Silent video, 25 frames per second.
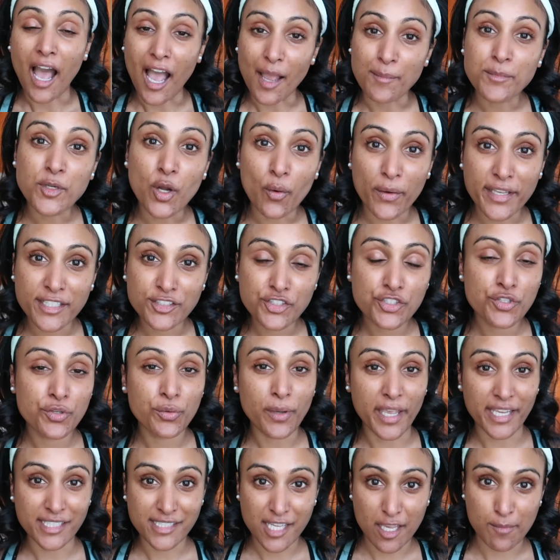I'm going
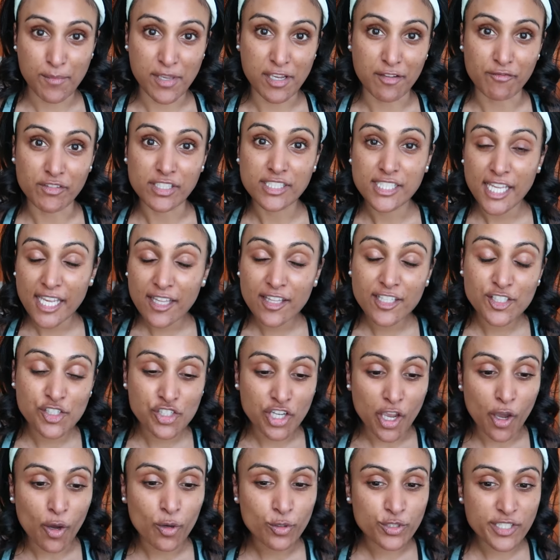to a taping of The Daily
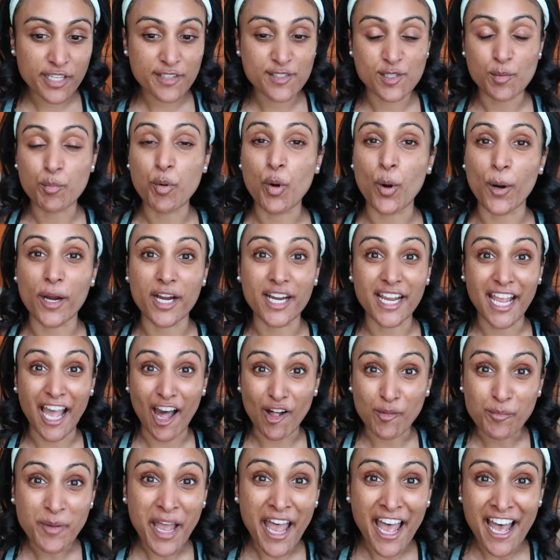Show to support
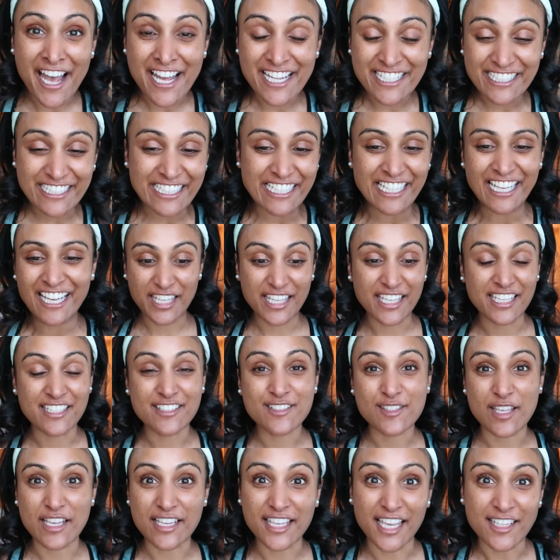Kal Penn. He
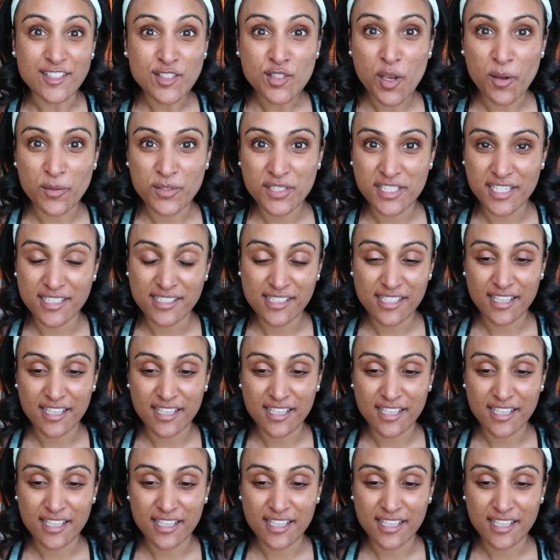is guest hosting